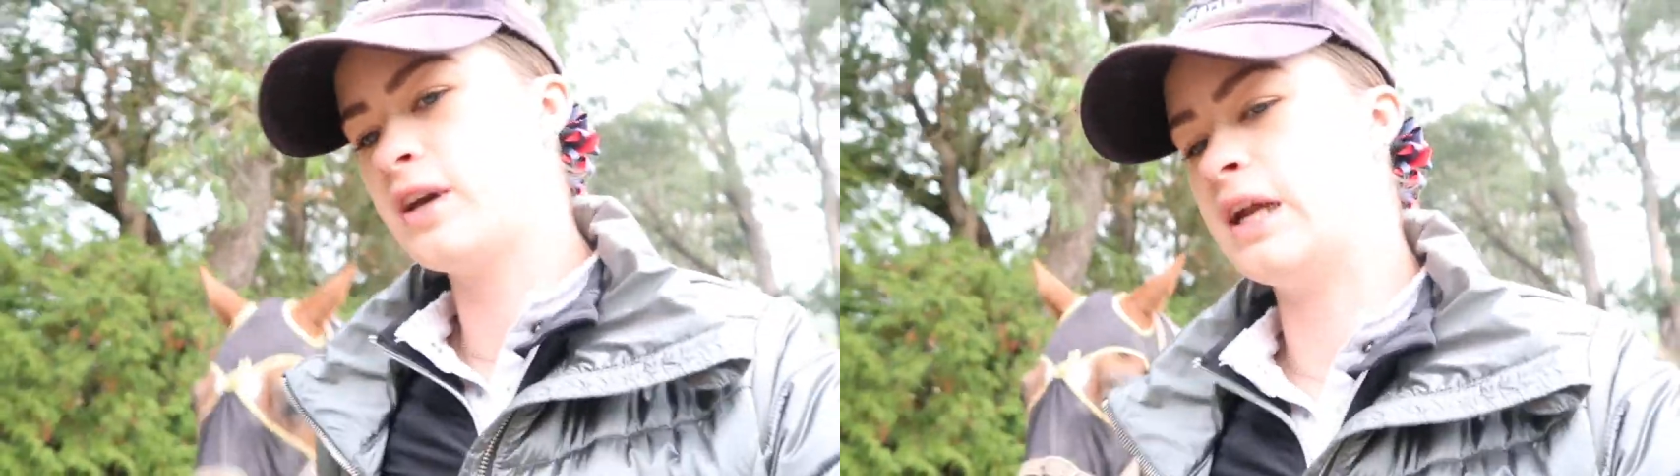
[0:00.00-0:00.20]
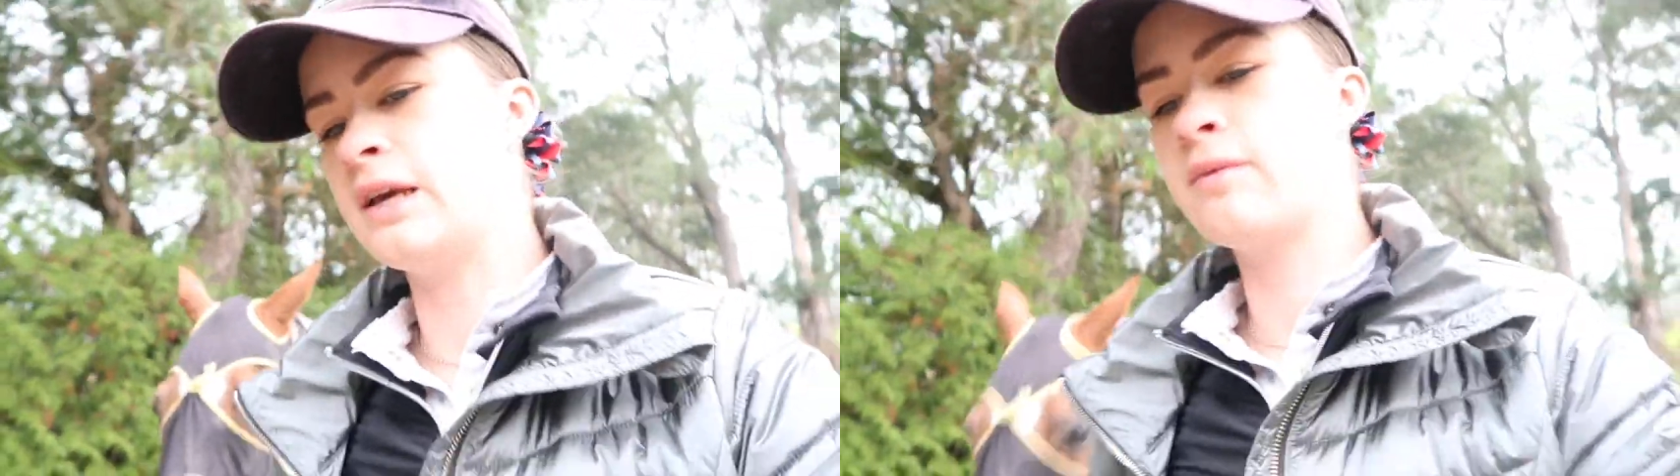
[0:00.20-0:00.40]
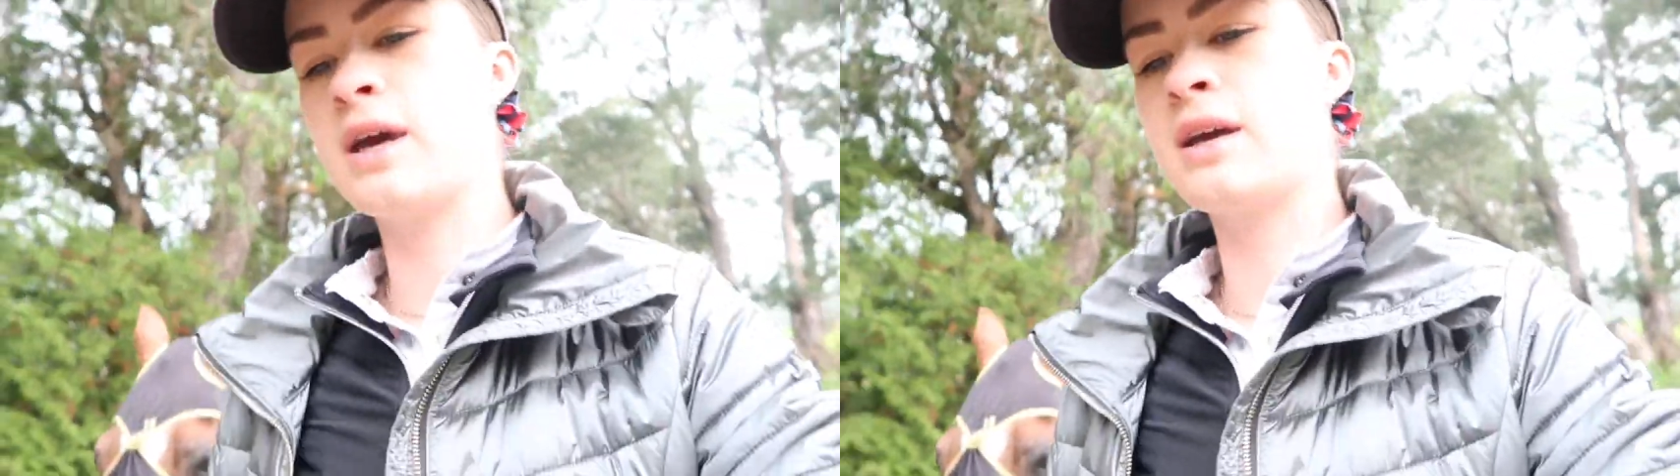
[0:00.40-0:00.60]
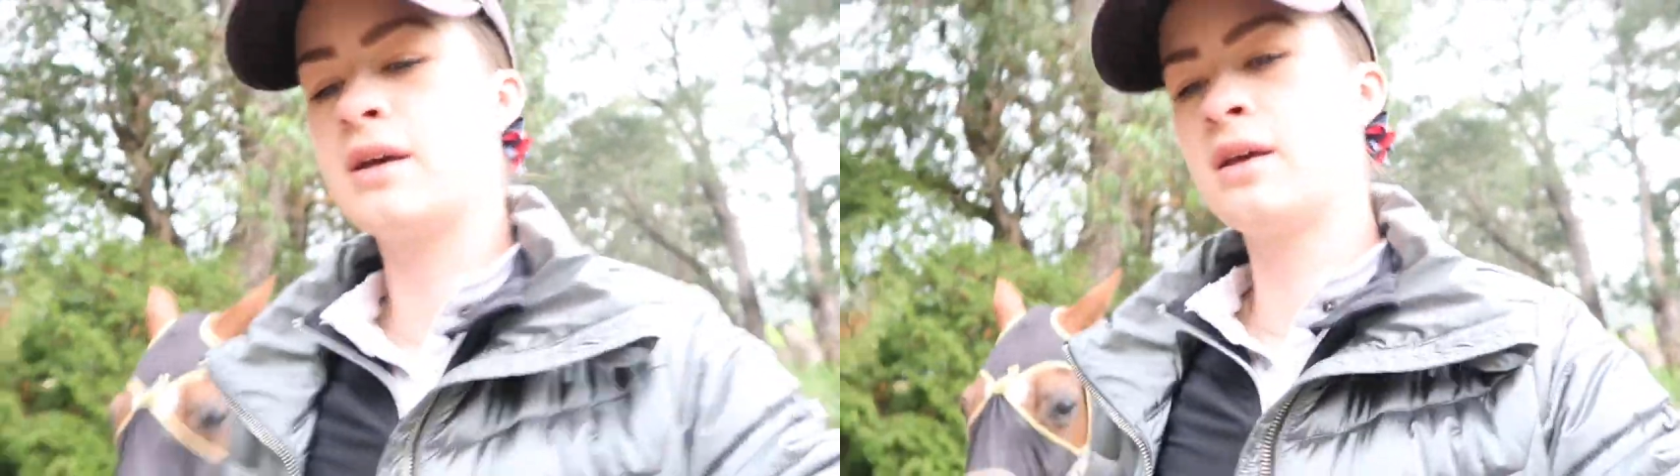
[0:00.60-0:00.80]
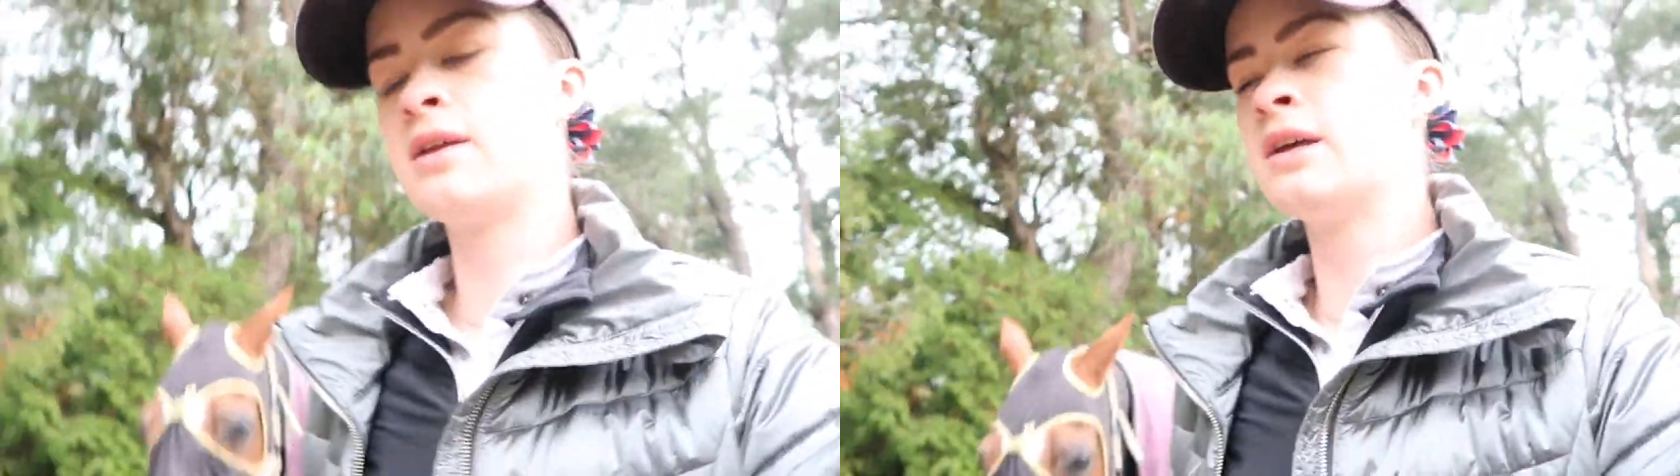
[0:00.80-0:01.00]
anyway
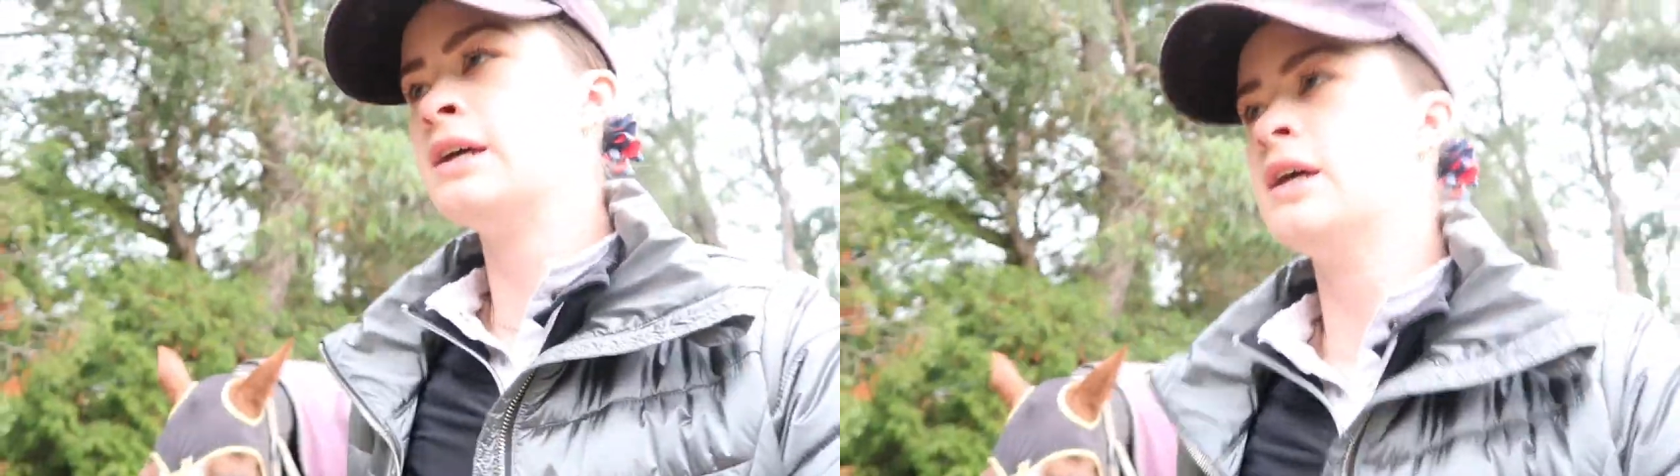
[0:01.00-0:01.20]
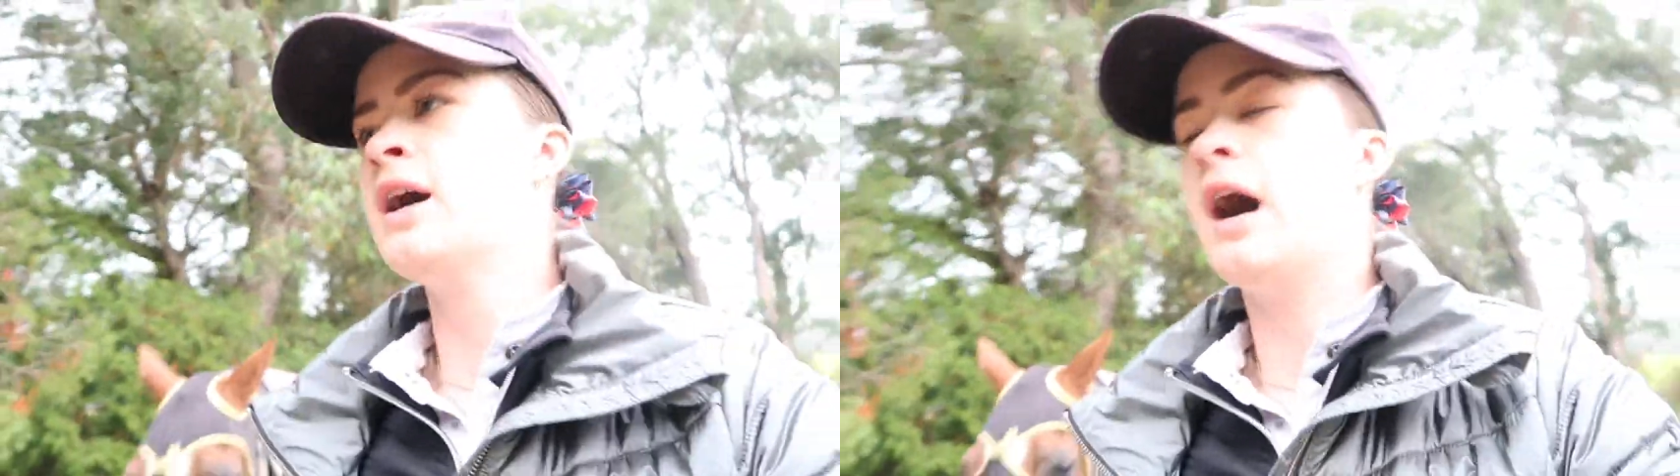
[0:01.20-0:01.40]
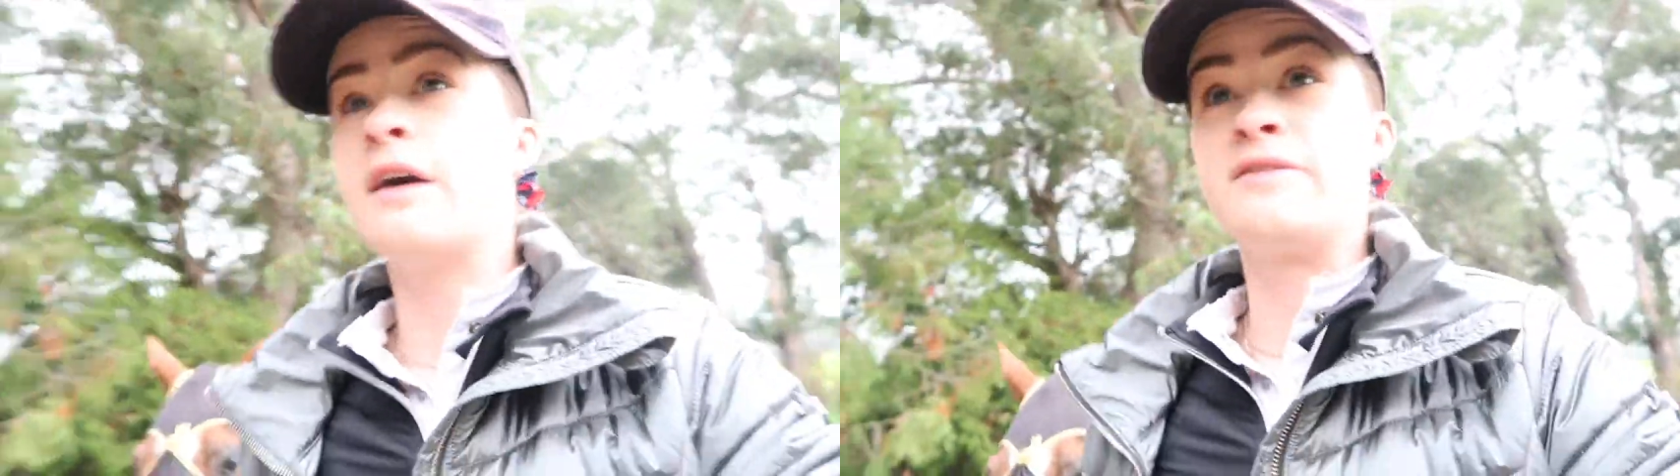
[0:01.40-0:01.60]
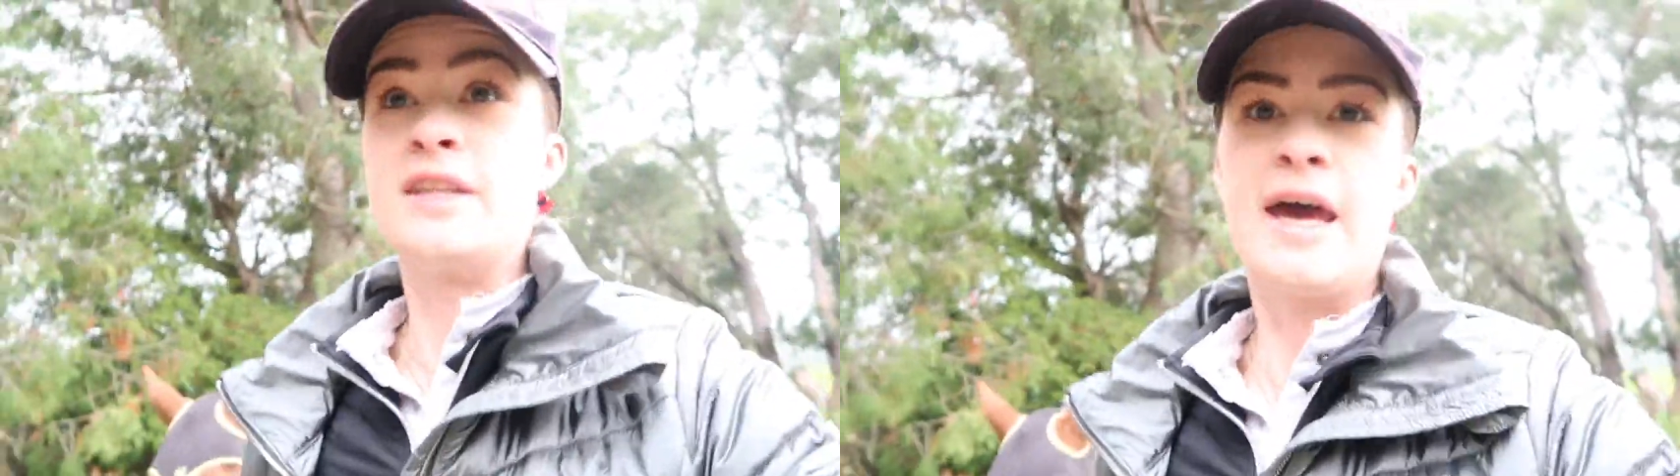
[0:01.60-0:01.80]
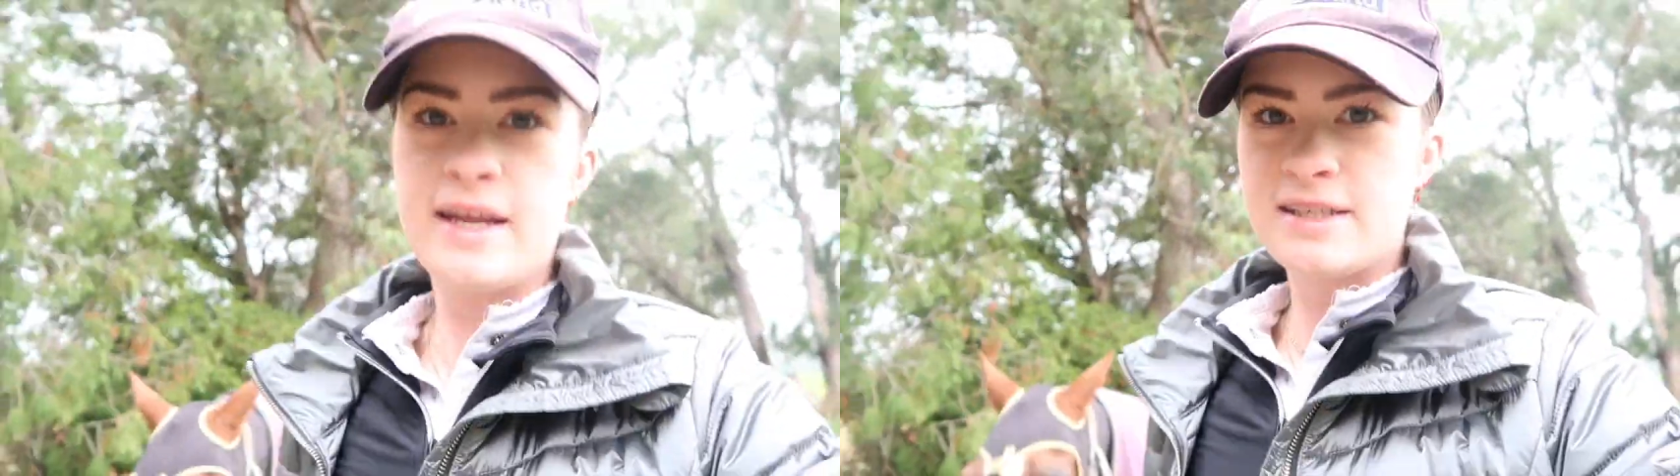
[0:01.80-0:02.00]

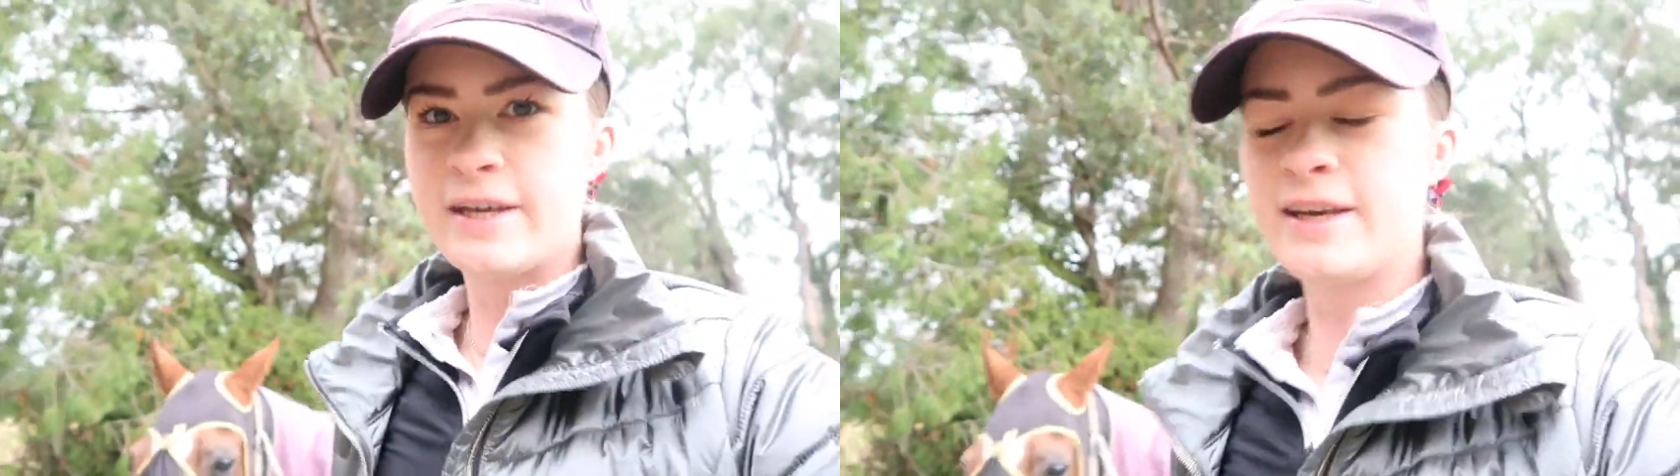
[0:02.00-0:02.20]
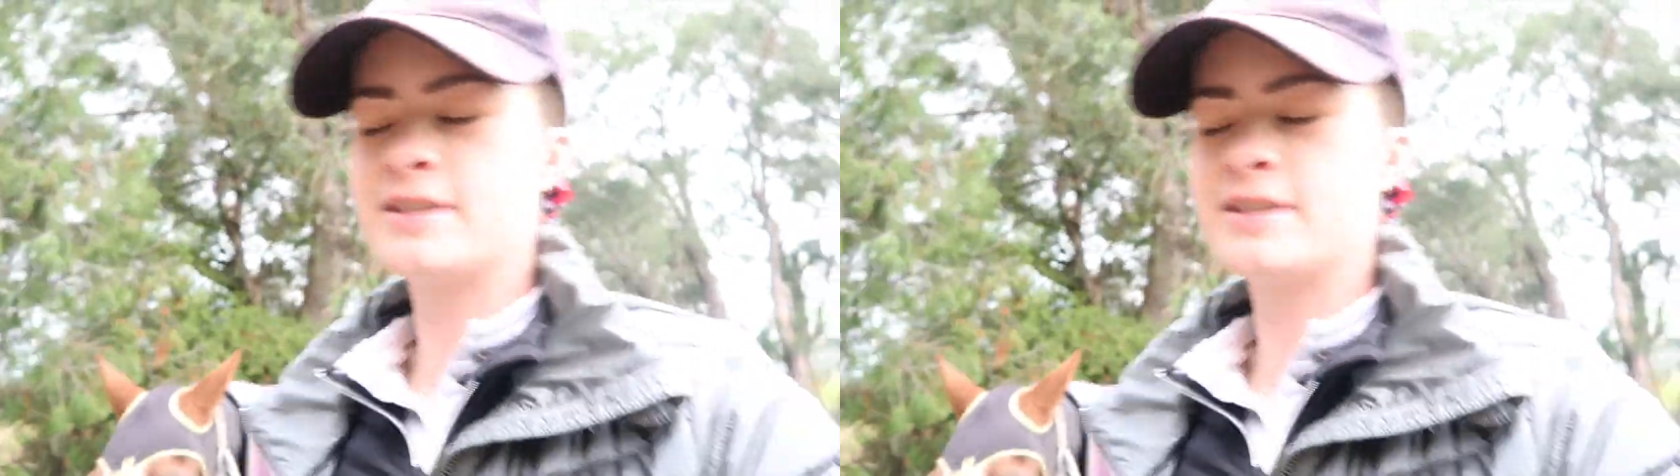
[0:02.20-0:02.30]
after that